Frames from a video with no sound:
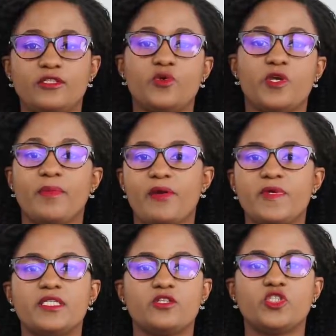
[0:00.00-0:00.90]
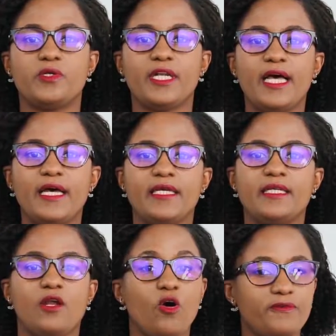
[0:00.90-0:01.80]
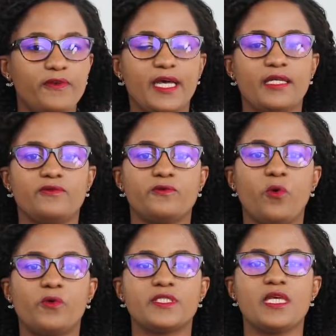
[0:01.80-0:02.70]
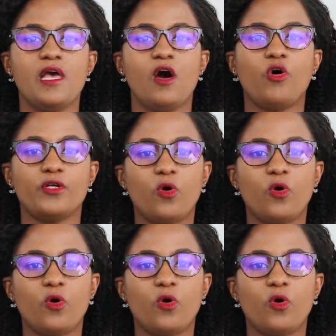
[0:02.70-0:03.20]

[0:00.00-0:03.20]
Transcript: doing my research online and offline, of course, on